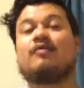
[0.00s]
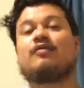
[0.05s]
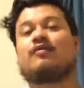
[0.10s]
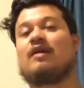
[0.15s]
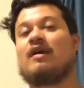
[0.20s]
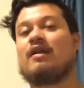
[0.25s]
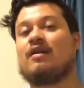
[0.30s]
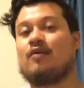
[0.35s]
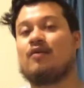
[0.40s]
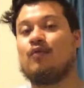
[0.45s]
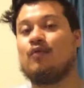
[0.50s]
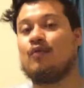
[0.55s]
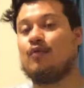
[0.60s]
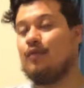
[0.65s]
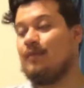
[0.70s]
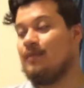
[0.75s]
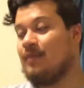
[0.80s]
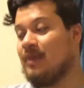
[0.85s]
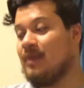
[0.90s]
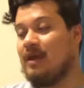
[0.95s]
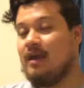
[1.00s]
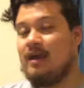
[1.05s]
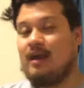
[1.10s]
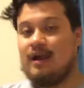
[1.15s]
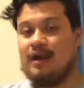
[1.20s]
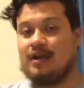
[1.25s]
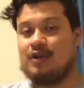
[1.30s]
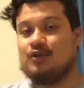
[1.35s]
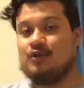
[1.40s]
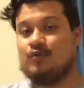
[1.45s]
was kind of cool.
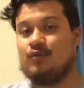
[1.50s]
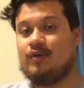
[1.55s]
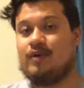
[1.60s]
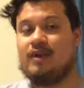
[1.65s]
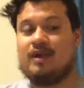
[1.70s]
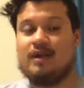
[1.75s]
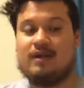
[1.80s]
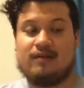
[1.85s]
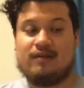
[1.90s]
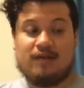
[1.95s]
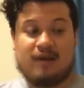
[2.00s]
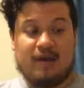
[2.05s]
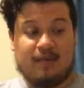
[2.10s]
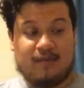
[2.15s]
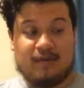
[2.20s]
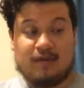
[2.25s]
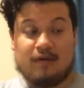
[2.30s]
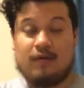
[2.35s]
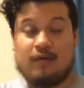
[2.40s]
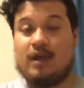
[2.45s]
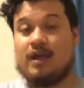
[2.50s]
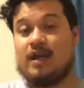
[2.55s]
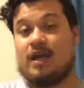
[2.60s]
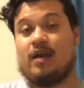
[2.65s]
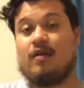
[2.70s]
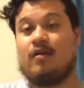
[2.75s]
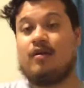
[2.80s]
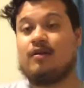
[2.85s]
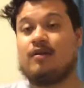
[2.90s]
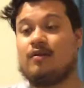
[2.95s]
I enjoyed that. Zeb is a great
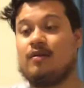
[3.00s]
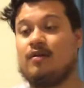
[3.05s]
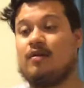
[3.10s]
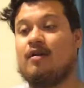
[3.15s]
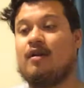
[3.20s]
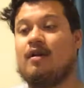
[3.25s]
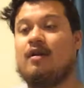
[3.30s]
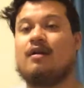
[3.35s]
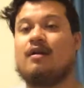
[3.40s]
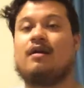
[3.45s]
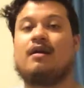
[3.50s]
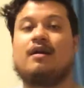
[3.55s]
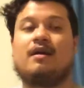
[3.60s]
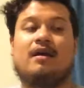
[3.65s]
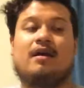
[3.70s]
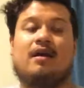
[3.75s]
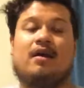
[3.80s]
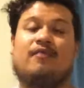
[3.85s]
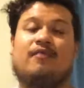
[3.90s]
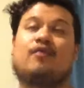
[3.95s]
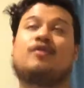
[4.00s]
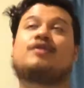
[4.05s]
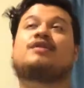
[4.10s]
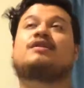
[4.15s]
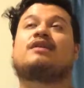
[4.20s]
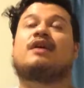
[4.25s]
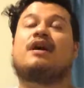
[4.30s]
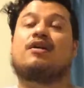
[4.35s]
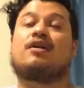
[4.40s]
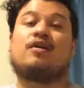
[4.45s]
character, and
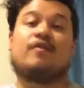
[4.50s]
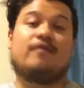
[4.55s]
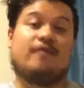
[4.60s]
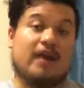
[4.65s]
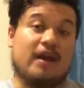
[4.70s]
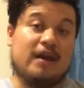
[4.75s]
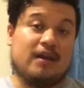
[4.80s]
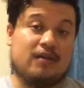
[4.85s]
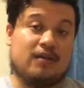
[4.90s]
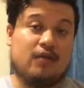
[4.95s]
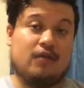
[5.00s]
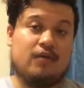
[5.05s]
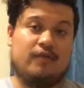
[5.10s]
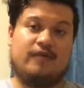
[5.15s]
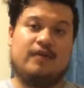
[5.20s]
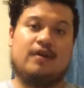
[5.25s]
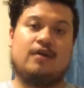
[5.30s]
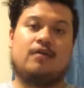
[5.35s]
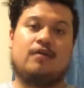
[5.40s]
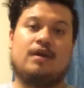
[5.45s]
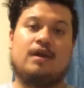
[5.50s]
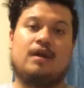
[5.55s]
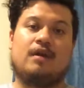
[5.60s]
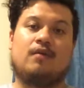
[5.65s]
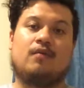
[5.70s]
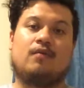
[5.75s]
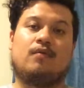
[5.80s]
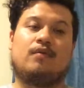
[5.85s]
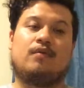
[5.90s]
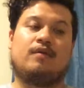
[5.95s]
unfortunately, I couldn't find a Toto figurine
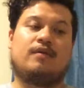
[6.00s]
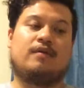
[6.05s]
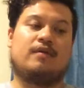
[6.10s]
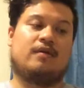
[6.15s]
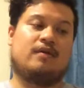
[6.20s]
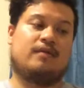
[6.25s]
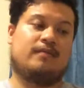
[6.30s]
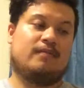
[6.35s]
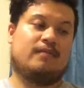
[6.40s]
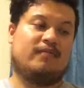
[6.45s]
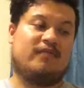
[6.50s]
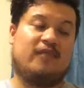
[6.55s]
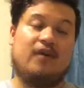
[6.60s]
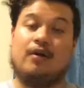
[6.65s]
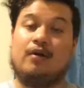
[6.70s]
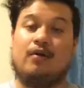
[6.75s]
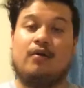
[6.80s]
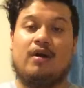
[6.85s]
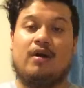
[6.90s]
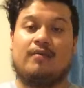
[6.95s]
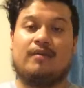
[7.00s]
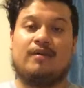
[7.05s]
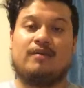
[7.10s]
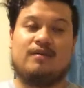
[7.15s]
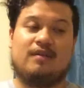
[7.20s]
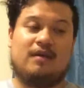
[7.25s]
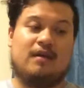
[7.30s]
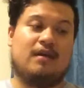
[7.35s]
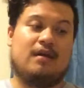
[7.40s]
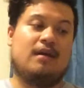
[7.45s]
or a Funko,
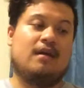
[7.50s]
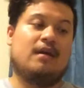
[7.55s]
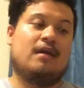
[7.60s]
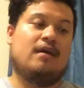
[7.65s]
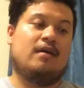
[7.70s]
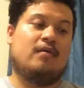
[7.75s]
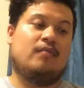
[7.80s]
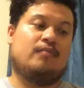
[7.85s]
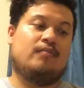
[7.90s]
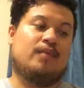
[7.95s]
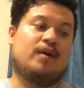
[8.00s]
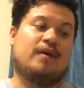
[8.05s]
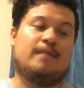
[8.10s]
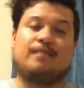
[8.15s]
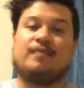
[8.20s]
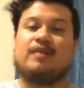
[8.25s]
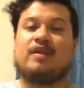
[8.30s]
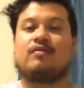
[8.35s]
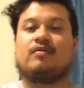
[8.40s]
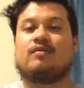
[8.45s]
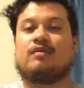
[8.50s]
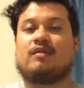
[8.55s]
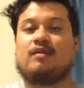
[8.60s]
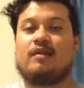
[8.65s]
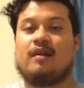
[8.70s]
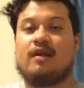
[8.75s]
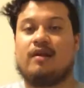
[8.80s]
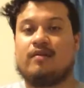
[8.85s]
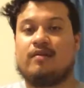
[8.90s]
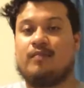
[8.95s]
obviously. But this was his
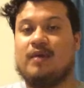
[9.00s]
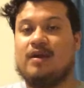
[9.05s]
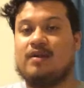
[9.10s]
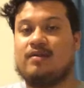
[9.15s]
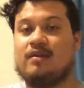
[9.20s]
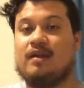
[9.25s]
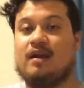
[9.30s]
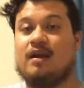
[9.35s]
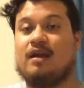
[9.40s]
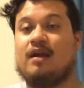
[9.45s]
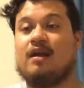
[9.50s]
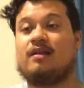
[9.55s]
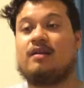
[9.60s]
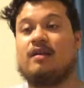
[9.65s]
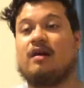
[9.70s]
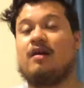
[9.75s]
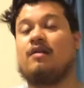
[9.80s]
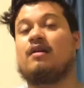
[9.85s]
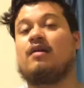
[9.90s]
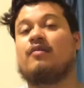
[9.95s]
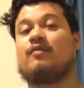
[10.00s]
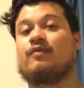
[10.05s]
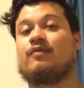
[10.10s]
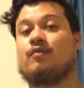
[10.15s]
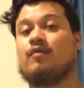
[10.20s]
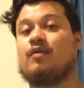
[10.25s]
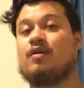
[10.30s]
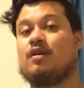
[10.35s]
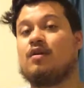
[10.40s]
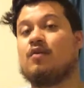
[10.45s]
next best thing, and I thought that was
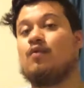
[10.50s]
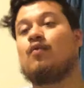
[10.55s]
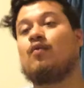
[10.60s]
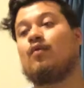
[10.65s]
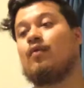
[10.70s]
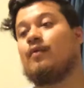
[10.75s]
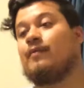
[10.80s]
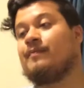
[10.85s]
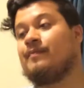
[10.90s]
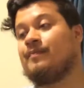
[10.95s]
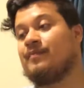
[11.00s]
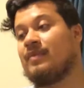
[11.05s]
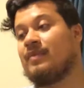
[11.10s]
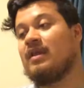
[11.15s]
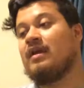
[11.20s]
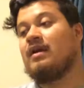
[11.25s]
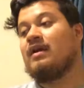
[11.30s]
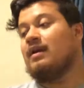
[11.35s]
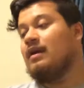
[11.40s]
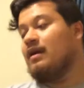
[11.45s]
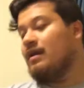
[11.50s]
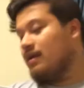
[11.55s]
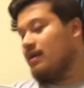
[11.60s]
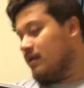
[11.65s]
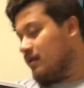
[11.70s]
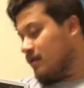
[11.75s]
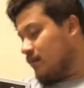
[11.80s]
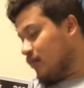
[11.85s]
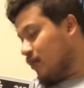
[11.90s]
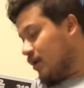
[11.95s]
really cool.
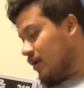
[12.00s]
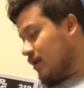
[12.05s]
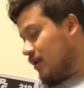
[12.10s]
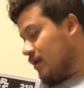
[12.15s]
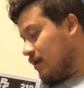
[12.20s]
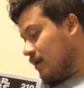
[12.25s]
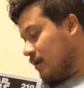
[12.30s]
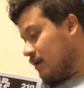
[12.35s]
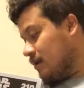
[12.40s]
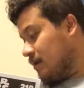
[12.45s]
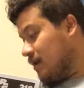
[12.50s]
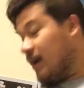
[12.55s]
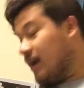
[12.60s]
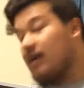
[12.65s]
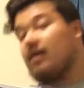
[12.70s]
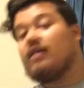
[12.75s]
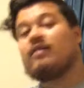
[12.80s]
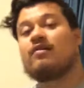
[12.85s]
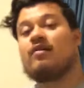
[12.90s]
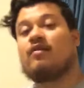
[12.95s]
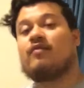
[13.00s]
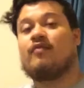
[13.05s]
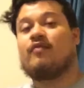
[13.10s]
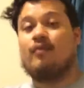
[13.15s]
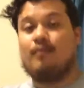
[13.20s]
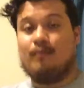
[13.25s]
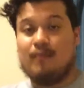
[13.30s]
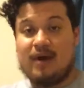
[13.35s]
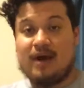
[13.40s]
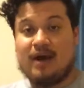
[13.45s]
But that cuts on for
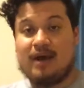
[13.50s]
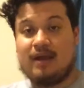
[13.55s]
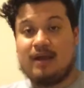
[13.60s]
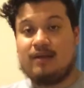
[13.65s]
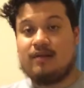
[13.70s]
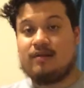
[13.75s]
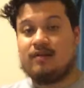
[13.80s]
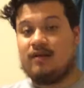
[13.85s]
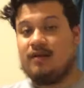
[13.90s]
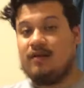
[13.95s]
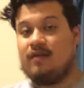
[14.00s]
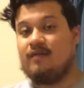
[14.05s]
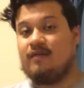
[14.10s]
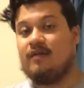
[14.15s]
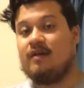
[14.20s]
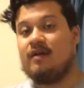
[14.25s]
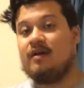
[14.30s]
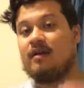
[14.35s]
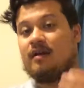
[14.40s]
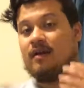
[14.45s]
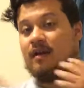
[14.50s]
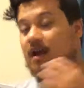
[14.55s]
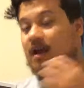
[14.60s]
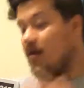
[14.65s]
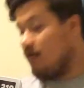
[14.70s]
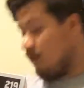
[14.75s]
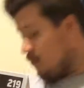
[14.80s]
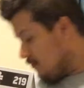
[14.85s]
my stuff. Now